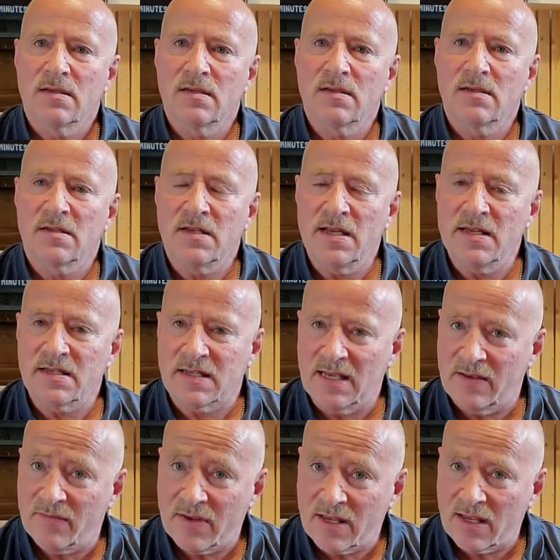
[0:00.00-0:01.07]
she's
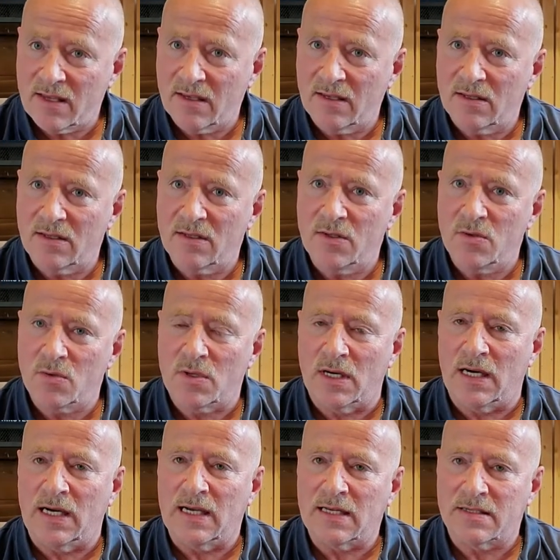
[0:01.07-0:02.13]
giving you
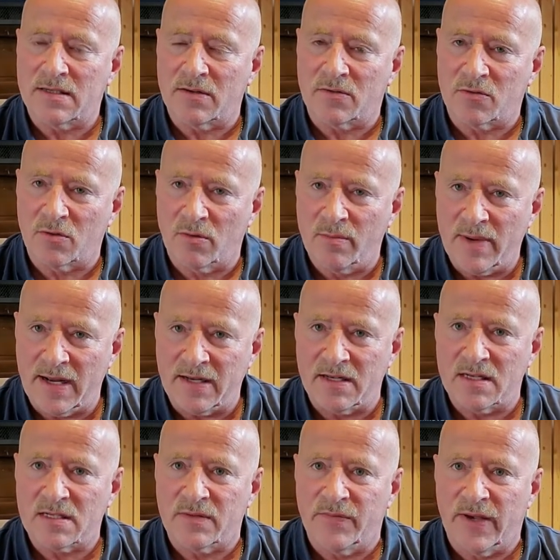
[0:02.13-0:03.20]
guys a
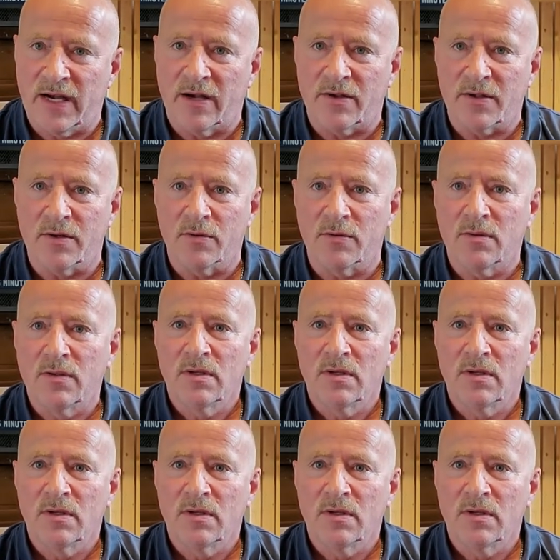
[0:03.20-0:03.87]
tremendous value.